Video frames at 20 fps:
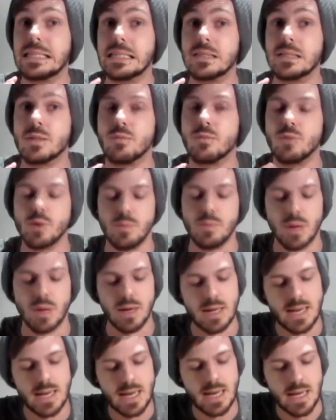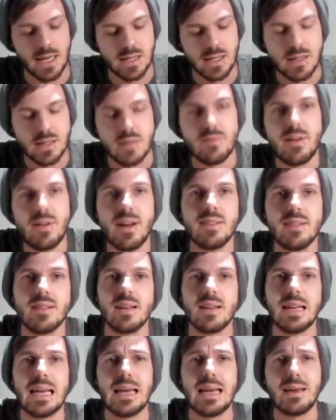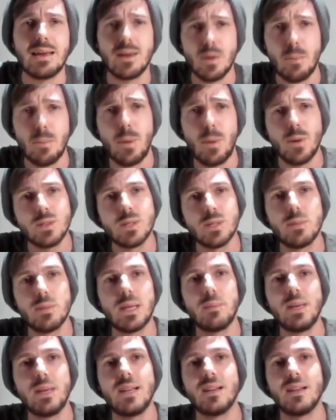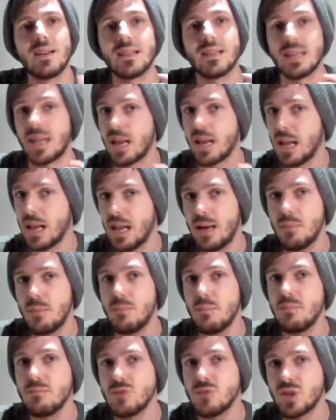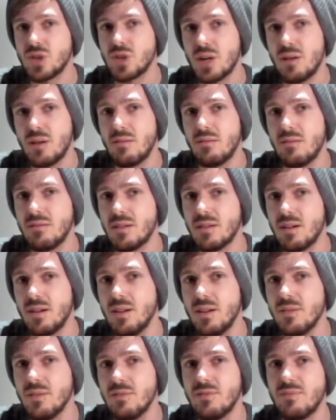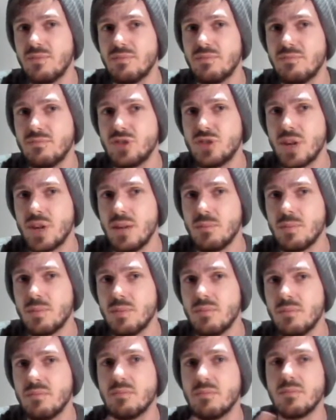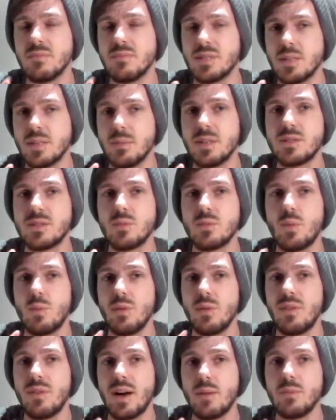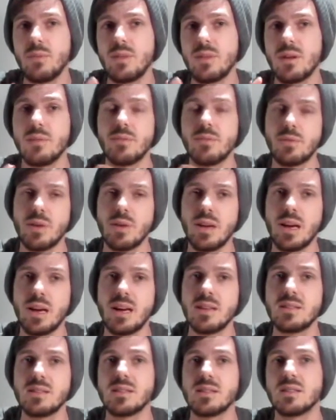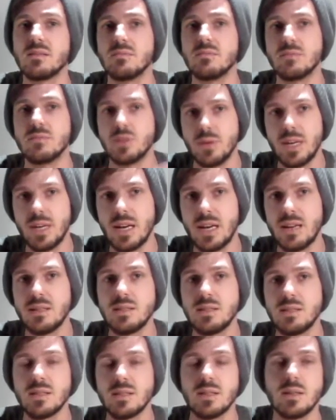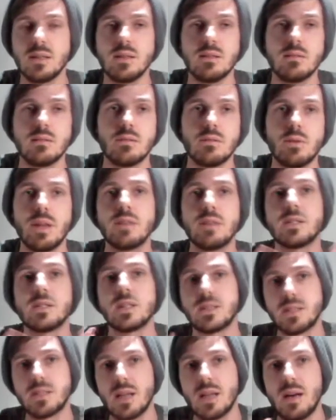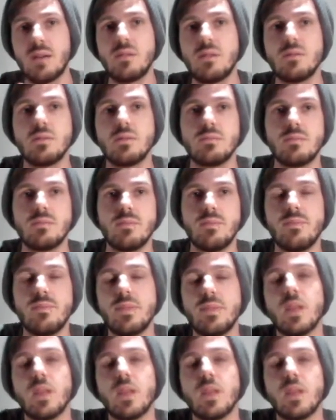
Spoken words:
is the rumor, is the fact that it could possibly be like the clamshell kind of shape, similar to what we've had with our 3DS and 2DS and 3DS XL and